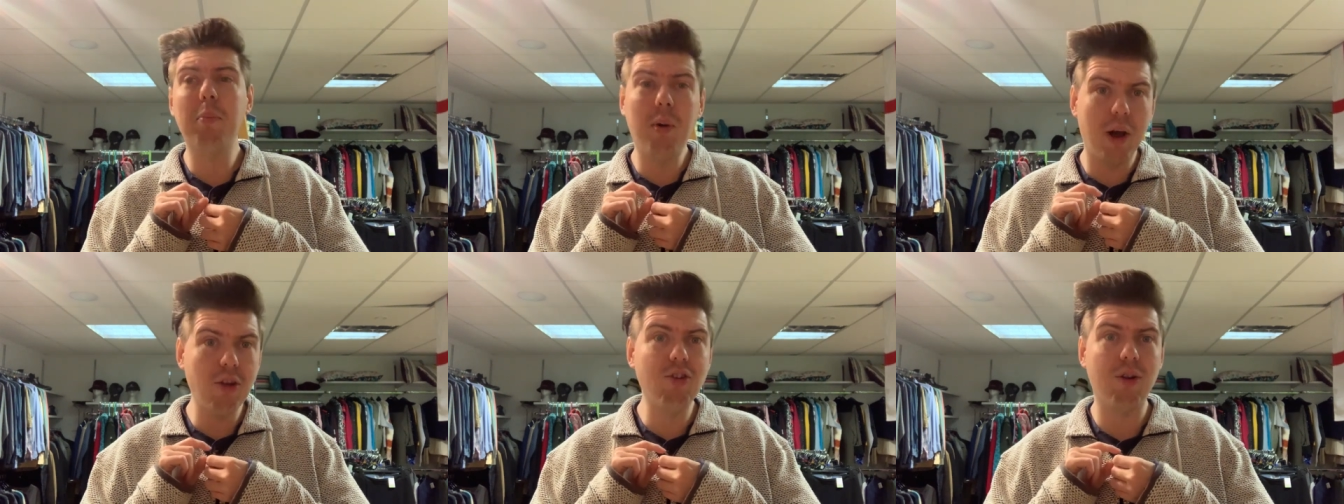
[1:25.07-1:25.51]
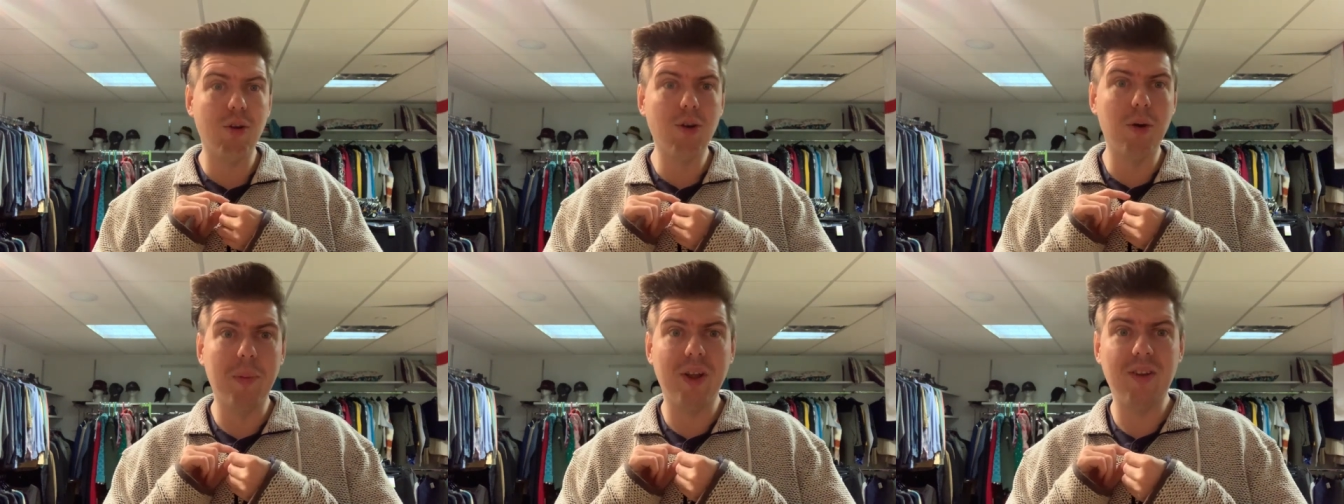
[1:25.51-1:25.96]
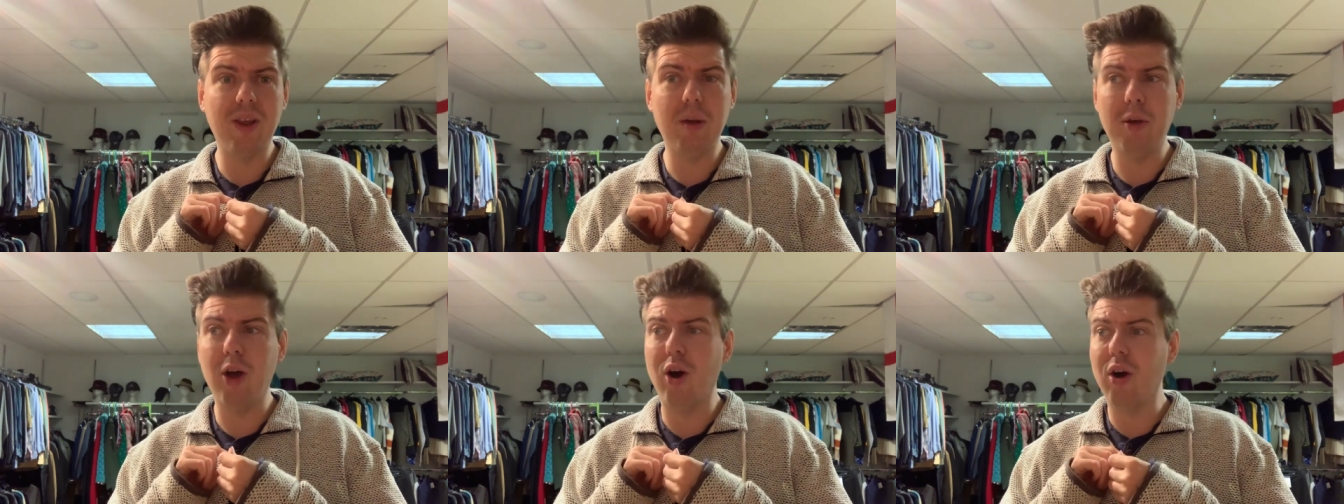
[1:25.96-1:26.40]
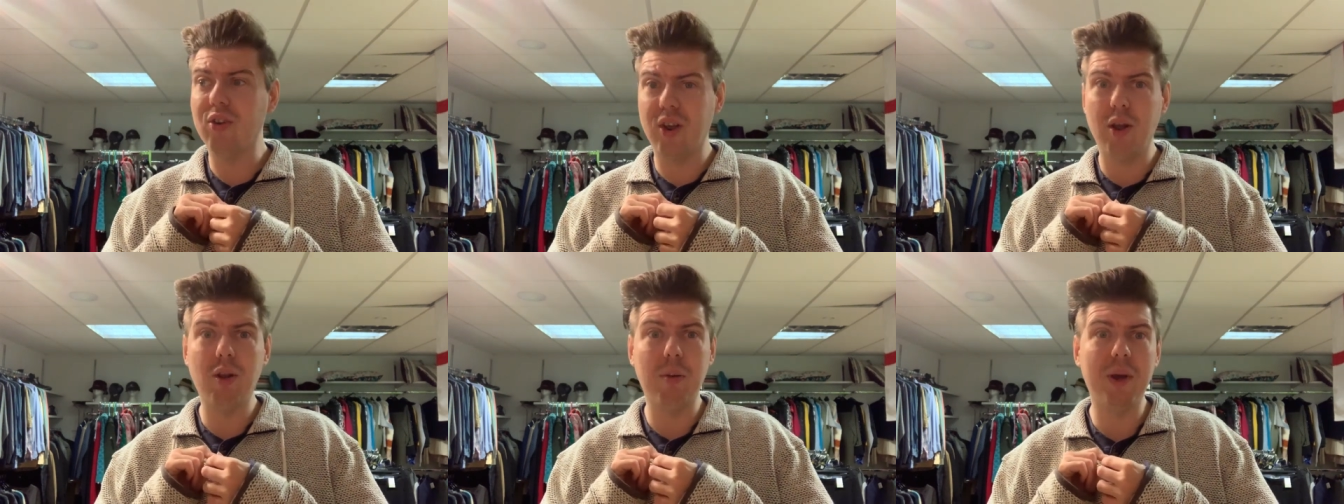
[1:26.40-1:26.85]
But I should look at my TBR because
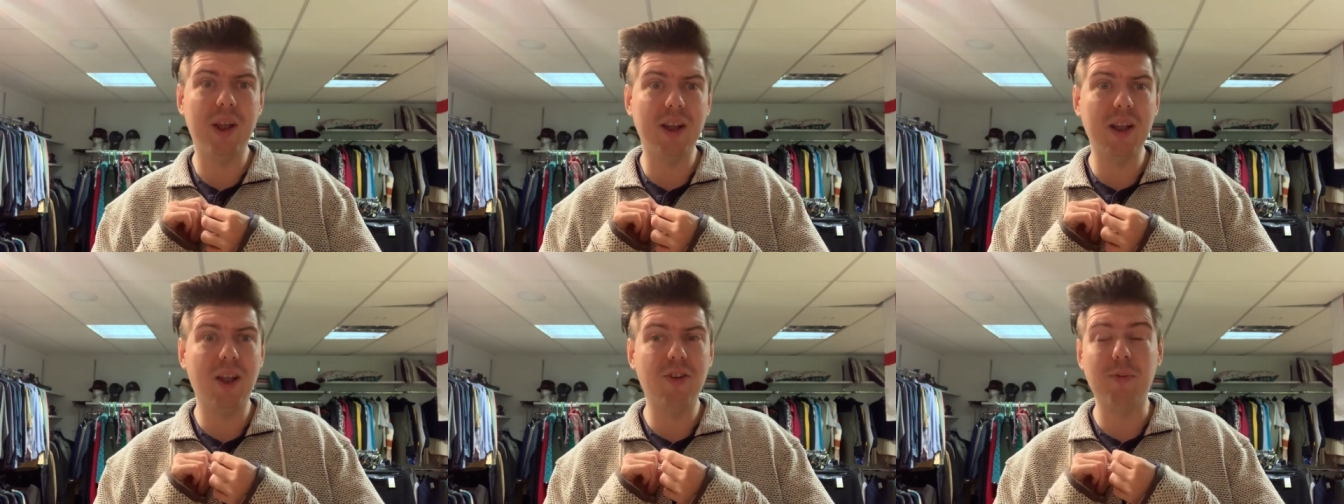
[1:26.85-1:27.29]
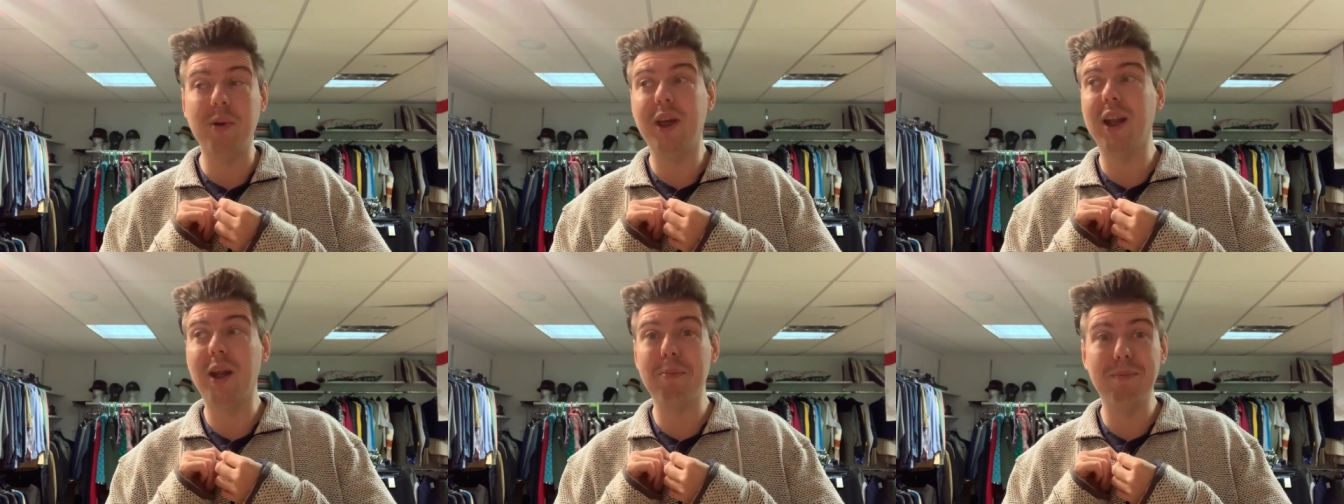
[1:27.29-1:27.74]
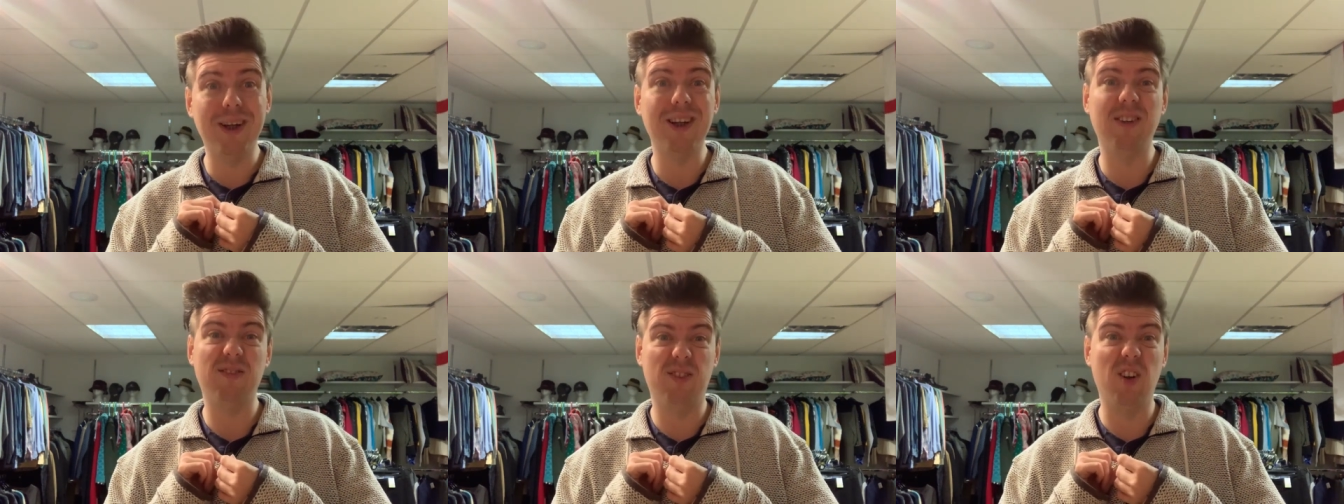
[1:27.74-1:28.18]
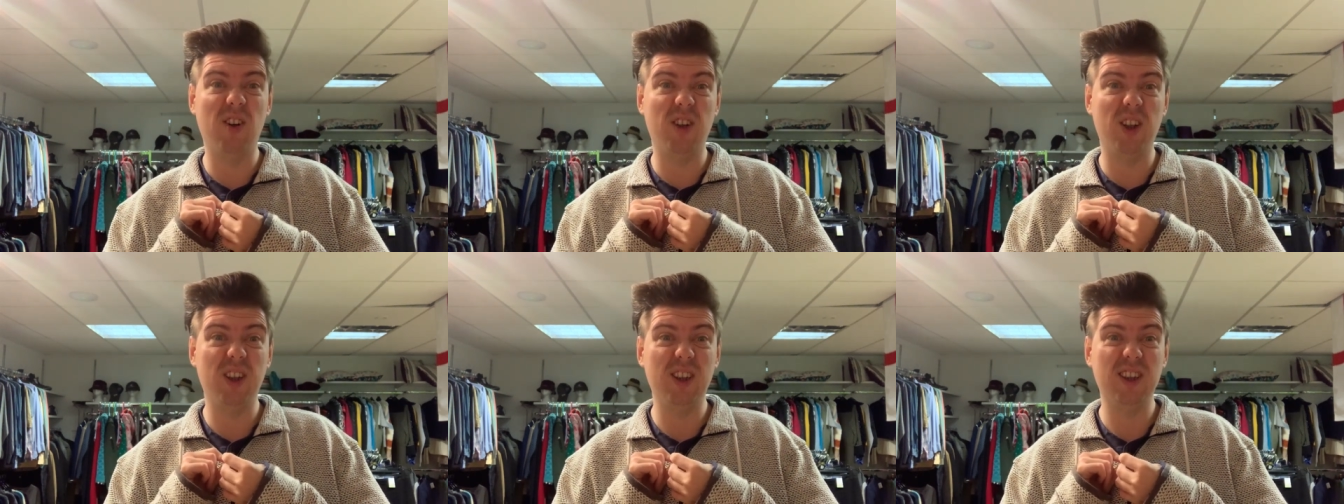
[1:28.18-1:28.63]
I only made it last week and I might have
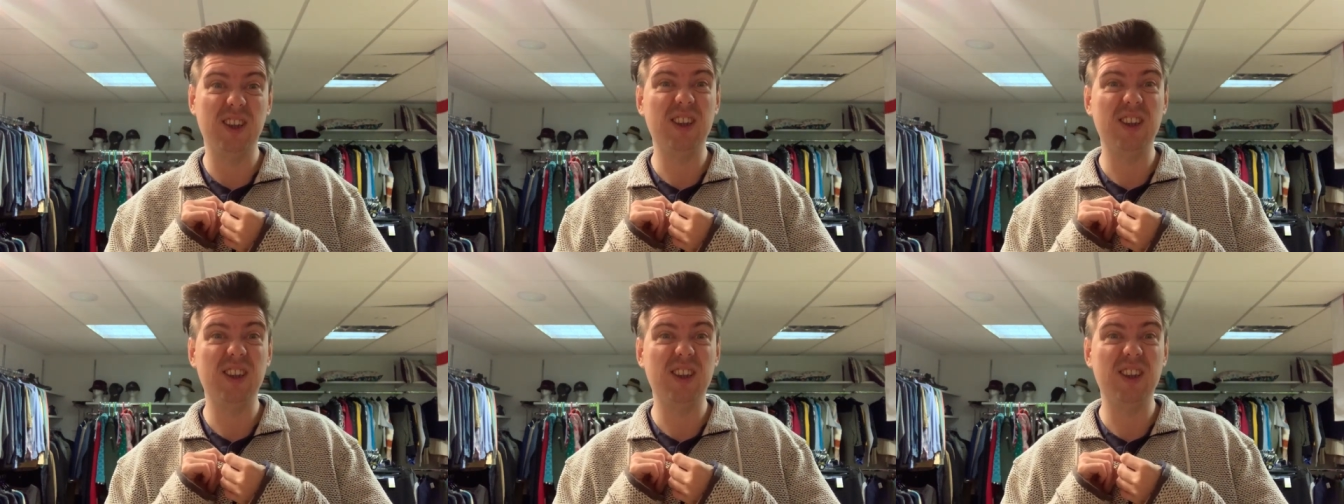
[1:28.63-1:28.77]
forgotten it.